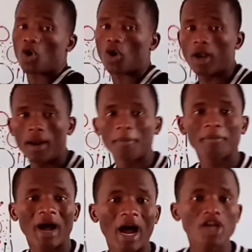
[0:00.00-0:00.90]
called
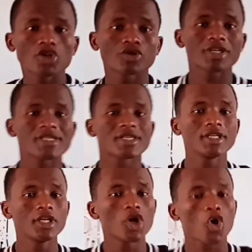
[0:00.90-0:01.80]

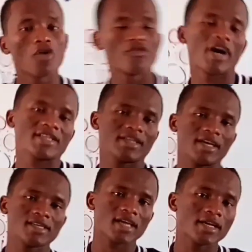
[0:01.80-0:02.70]
angiotensin converting
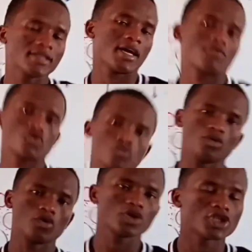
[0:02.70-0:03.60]
enzyme type 2,
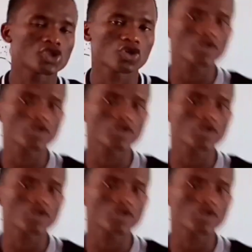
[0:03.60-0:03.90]
which is